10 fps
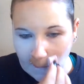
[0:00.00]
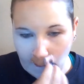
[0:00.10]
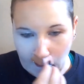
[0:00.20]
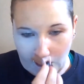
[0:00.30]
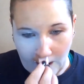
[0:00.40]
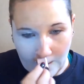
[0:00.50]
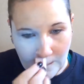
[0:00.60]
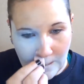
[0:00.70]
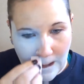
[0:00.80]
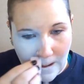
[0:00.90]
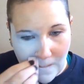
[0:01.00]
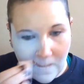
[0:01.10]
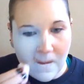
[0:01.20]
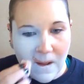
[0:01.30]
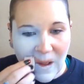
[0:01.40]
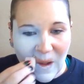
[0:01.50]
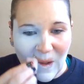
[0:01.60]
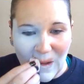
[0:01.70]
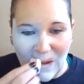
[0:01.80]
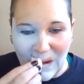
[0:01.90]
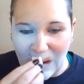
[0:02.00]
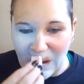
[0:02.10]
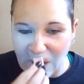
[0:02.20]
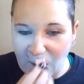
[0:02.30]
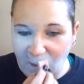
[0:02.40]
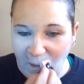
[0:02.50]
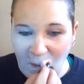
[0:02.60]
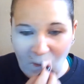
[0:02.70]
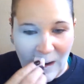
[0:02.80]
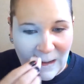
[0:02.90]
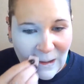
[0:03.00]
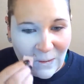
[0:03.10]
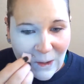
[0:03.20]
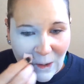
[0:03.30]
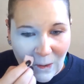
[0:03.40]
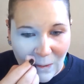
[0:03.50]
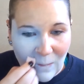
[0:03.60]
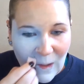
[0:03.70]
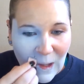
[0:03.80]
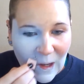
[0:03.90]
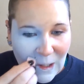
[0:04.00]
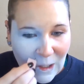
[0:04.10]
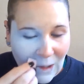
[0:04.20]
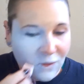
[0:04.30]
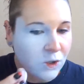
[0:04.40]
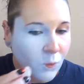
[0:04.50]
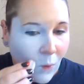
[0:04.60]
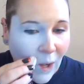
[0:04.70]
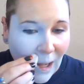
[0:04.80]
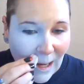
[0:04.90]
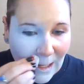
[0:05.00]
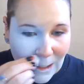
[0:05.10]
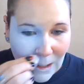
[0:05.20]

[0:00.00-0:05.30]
You go on Google and YouTube and, you watch